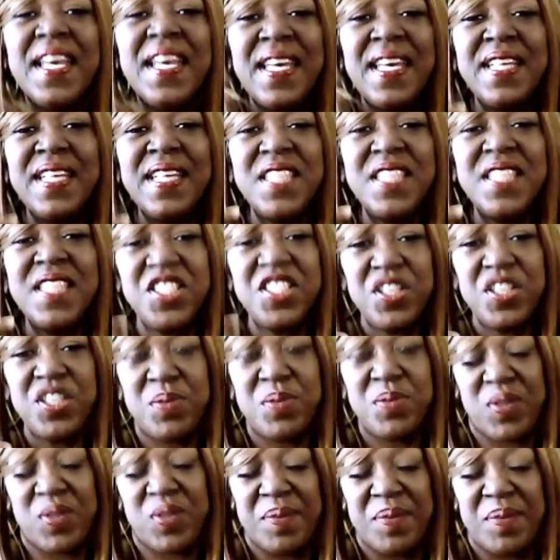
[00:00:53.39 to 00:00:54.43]
hit the
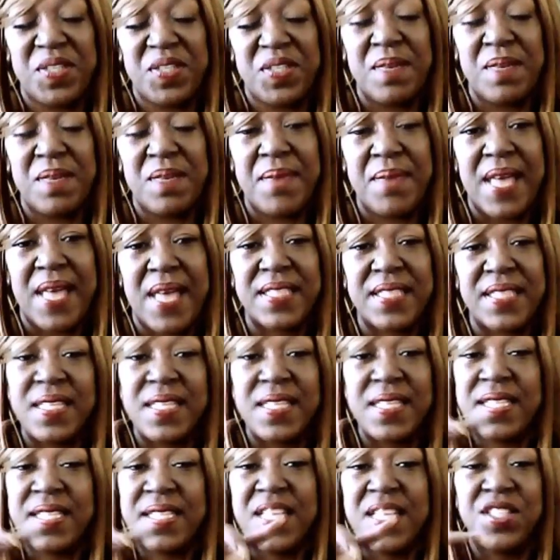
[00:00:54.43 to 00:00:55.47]
subscription box that
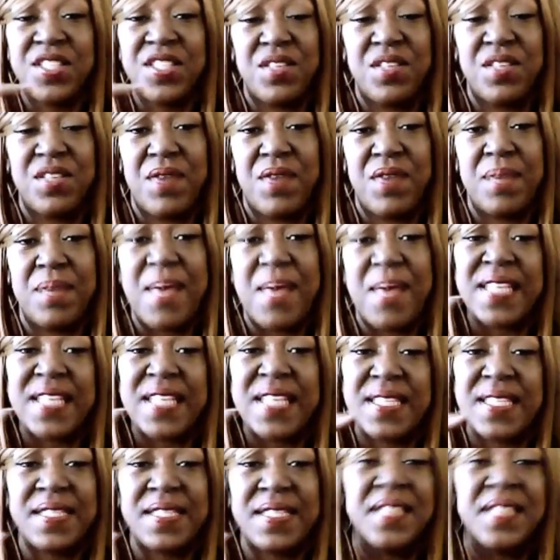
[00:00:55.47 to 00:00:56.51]
says, the red box
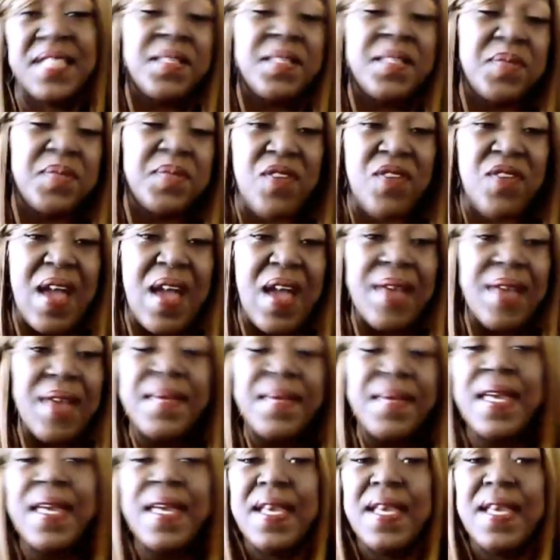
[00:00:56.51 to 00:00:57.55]
that says subscribe,
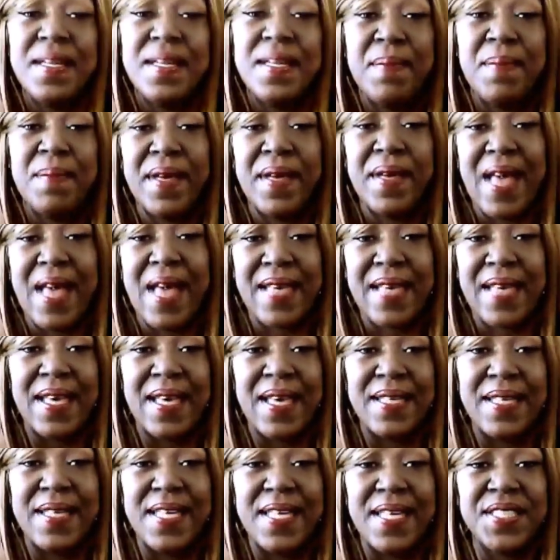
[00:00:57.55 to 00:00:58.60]
and the bell
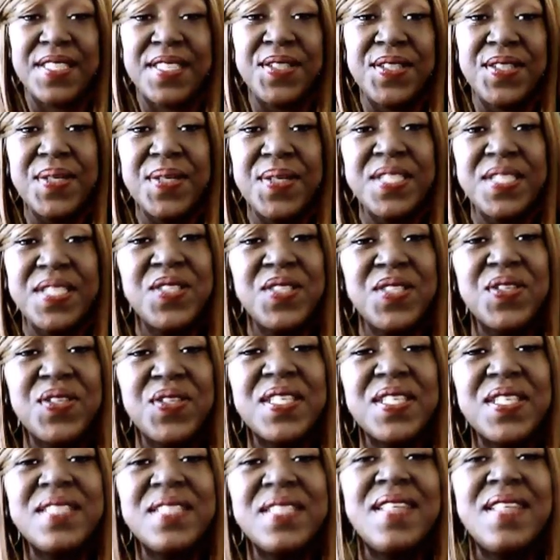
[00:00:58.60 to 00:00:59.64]
icon next to it so you
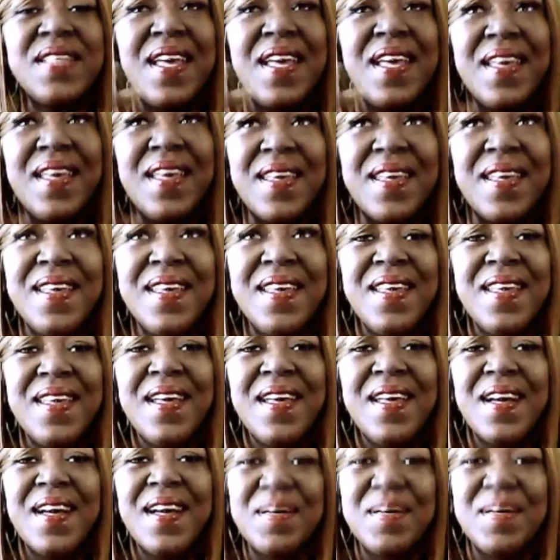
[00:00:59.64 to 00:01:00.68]
can stay
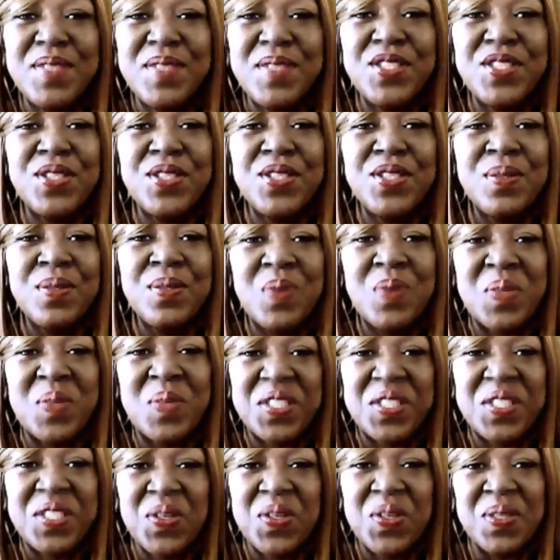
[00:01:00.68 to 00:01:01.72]
up to tune with
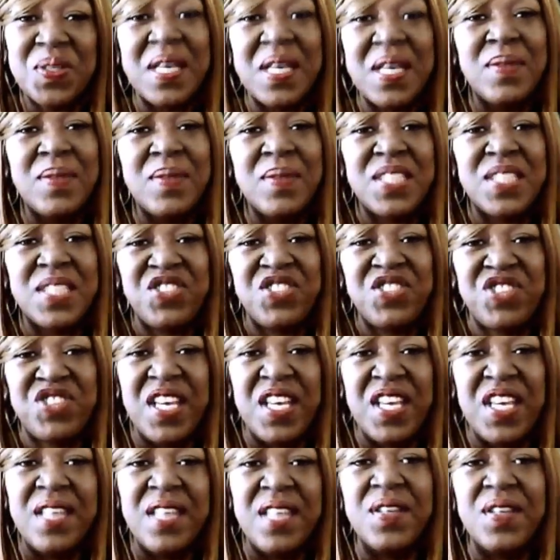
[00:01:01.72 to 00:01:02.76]
what's going on with this
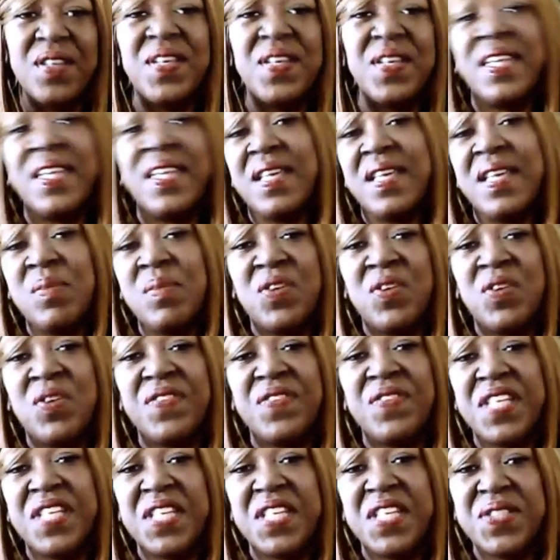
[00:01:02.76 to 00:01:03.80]
channel and get more
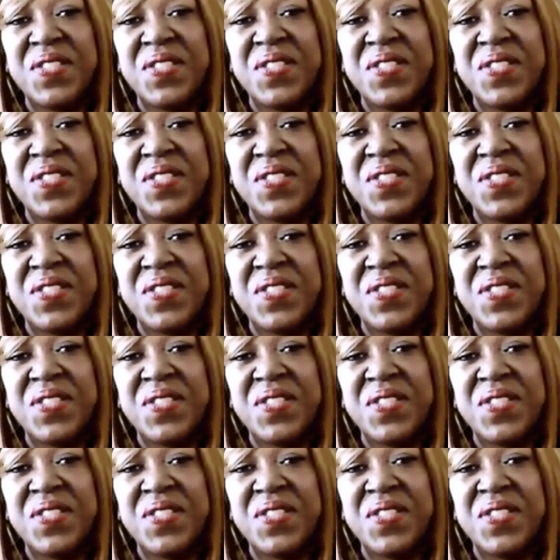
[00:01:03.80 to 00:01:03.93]
videos